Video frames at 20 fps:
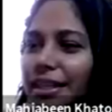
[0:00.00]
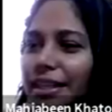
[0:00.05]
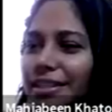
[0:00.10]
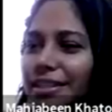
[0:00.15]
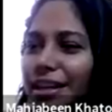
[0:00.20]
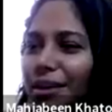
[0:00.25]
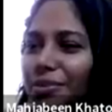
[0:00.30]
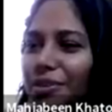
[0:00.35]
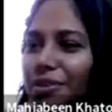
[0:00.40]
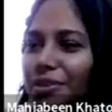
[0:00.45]
that's
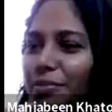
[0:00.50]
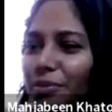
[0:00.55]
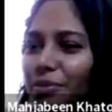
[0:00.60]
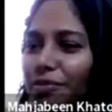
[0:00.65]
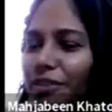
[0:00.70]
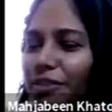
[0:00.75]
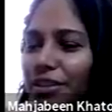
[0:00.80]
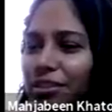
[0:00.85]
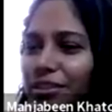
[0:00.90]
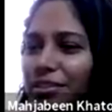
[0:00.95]
how the
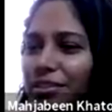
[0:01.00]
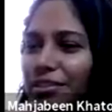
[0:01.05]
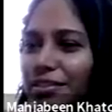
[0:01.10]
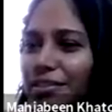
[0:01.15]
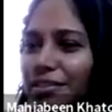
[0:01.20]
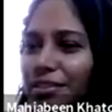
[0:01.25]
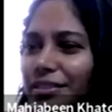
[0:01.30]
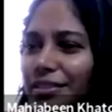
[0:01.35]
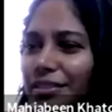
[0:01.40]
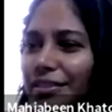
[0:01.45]
professional,
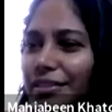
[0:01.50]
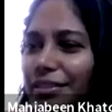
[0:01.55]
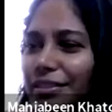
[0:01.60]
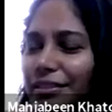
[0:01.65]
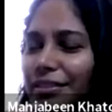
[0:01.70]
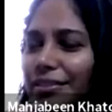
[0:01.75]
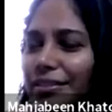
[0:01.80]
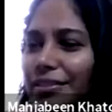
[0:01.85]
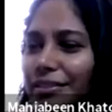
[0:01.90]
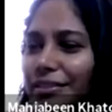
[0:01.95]
uh,
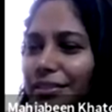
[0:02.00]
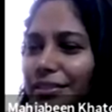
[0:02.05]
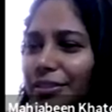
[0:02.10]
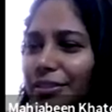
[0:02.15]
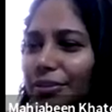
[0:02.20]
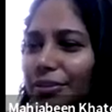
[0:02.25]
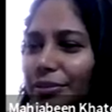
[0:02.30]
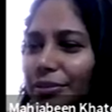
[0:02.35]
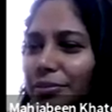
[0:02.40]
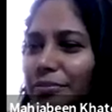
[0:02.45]
you
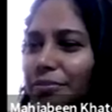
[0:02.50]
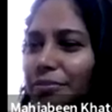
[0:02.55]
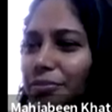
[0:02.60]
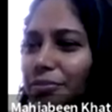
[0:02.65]
know, mm-hmm.